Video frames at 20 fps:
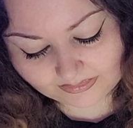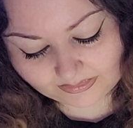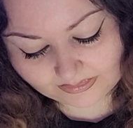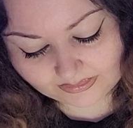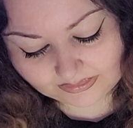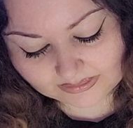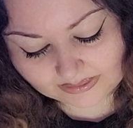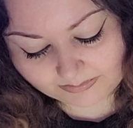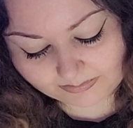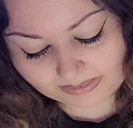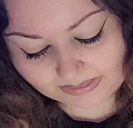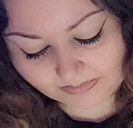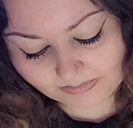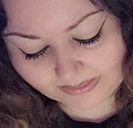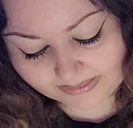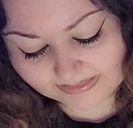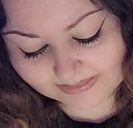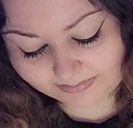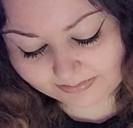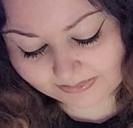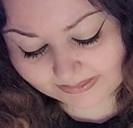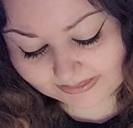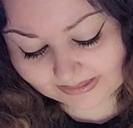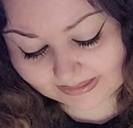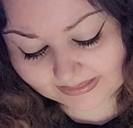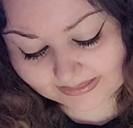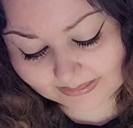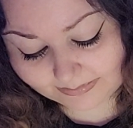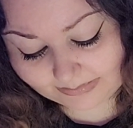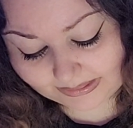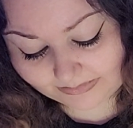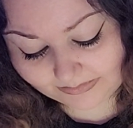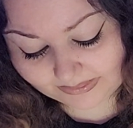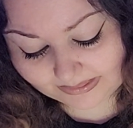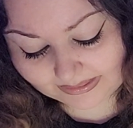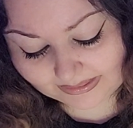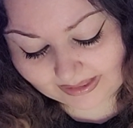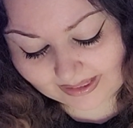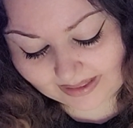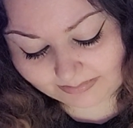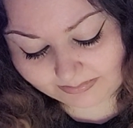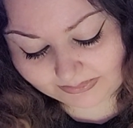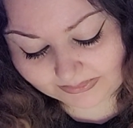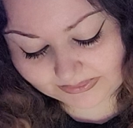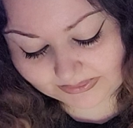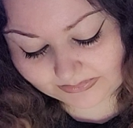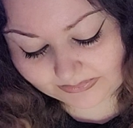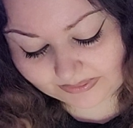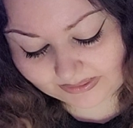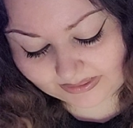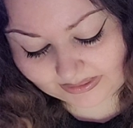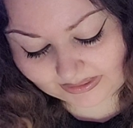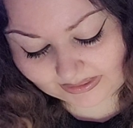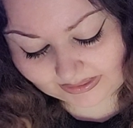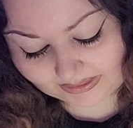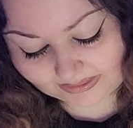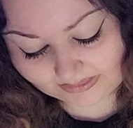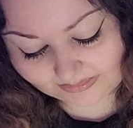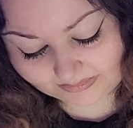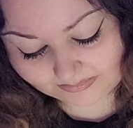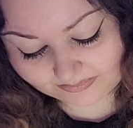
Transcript: somebody wants to present somebody with an opportunity